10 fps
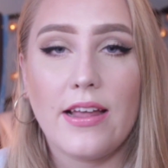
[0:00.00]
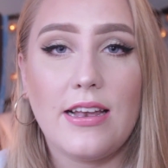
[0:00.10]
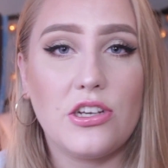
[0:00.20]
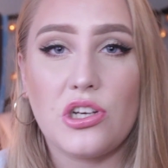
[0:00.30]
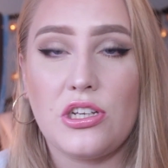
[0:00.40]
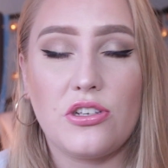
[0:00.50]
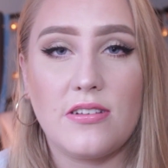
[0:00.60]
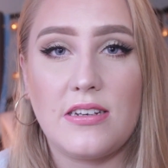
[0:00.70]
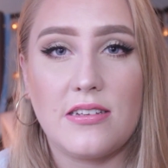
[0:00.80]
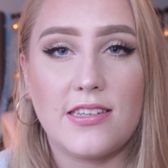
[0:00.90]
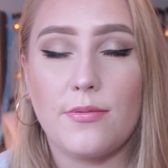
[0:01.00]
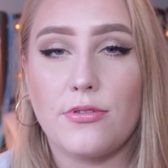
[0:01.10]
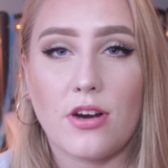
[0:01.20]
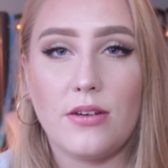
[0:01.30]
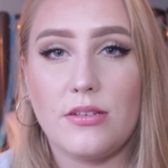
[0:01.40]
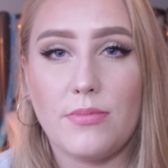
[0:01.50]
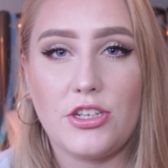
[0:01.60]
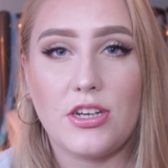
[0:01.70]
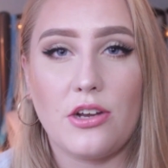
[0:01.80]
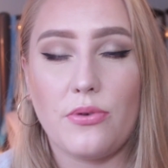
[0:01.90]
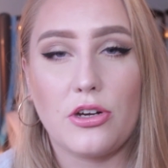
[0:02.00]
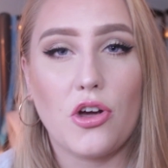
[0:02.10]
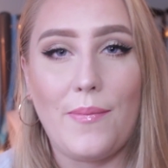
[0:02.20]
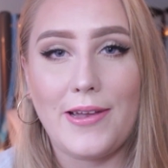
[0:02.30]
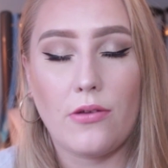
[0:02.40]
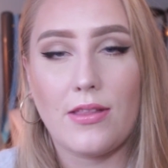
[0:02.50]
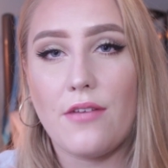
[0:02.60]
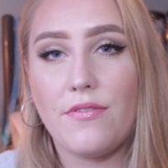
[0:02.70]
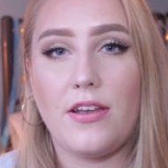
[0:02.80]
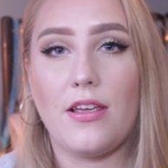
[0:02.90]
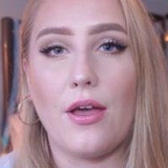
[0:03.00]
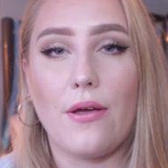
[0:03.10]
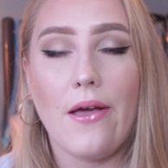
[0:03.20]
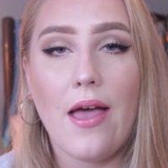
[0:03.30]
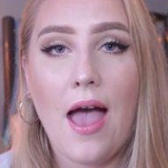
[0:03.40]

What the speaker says: You literally just need to subscribe to my channel and comment on that video